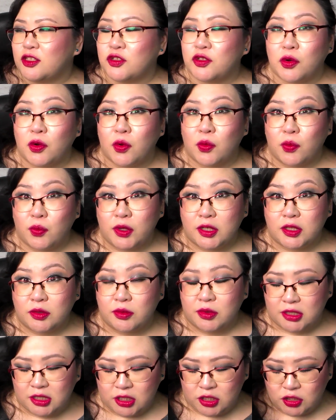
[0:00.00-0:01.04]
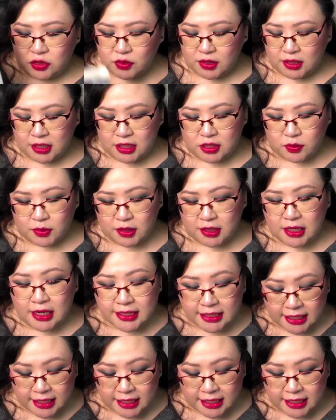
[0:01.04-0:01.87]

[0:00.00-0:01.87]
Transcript: So, really, really enjoyed this one.